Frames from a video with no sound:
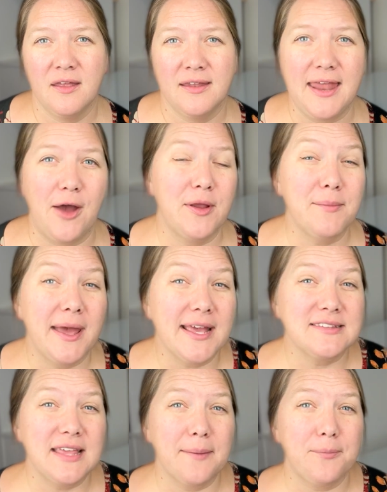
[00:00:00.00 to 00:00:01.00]
Now, in my
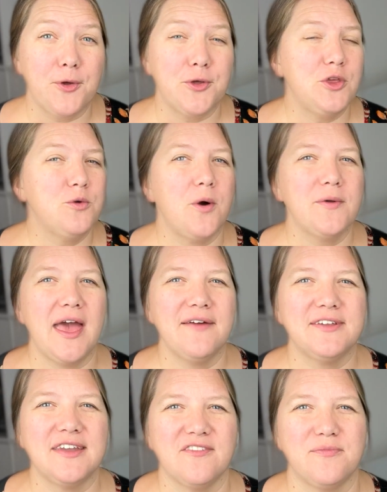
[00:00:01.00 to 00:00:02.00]
example, you won't have
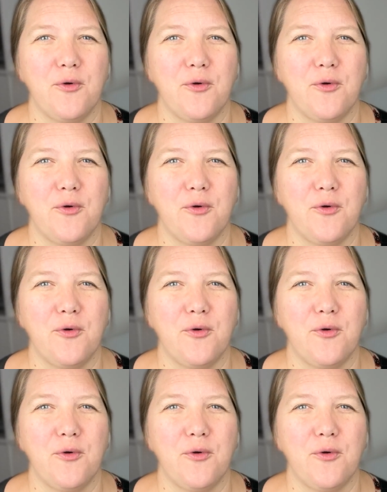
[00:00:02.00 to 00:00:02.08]
enough